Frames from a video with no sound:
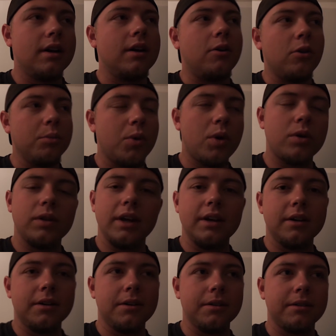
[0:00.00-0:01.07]
hormonal
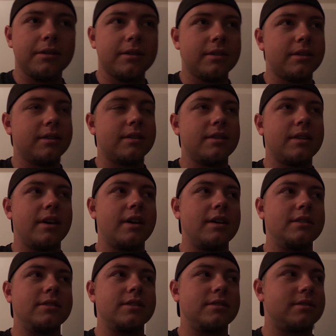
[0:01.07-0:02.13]
health,
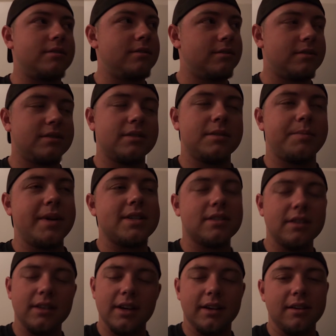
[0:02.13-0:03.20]
and just it's
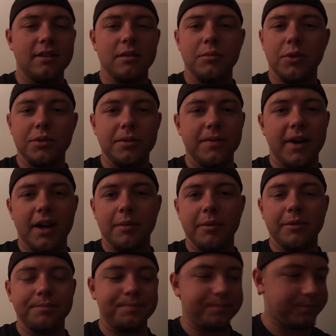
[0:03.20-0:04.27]
basically like another
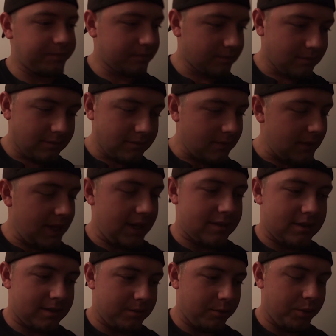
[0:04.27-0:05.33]
multivitamin.
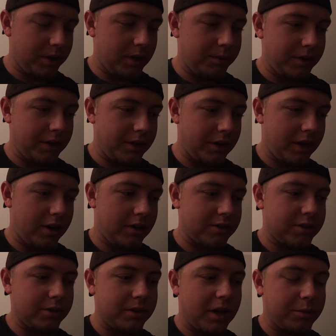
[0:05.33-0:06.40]
It's really, really good. It
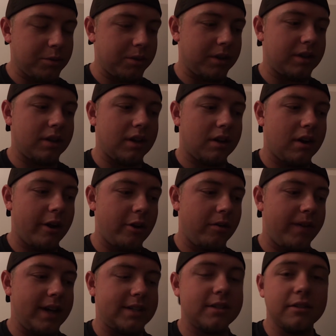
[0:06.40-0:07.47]
also helps with
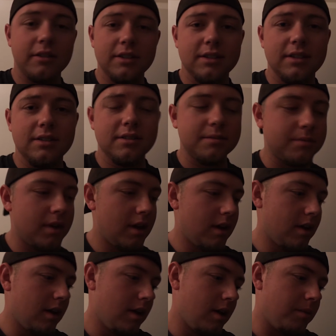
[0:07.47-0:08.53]
cardiovascular disease
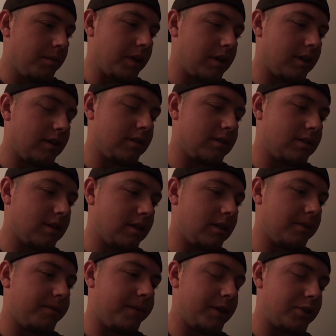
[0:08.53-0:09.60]
because
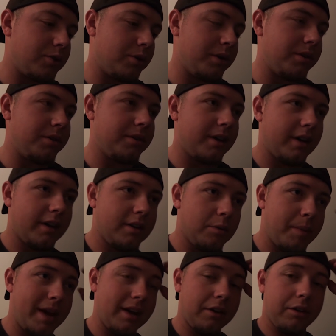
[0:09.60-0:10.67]
fish oil and
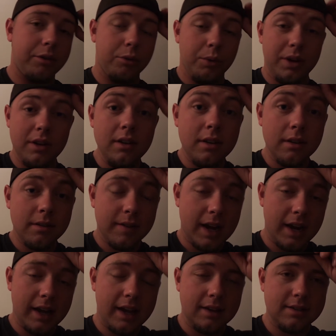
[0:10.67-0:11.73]
omega-3
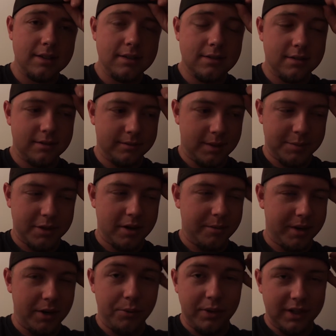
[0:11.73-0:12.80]
fatty acids. Sorry, I'm
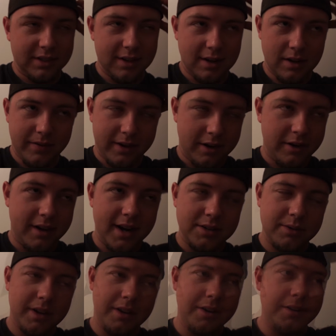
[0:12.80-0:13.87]
getting really scientific on you guys
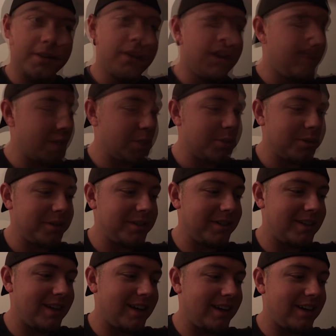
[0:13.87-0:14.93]
right here. Fish
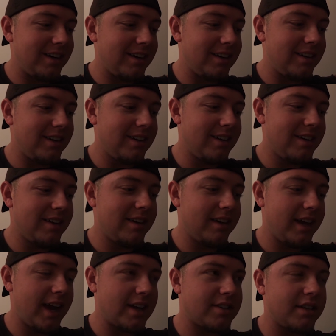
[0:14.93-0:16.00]
oil,
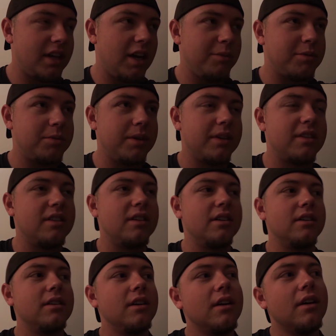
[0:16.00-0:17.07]
it actually helps with
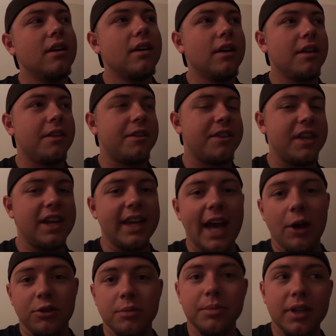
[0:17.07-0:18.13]
thinning
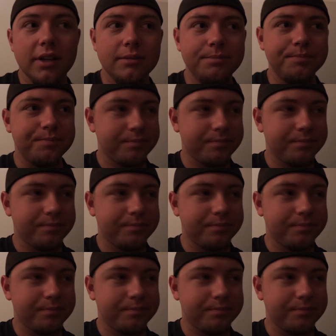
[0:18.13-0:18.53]
out the blood,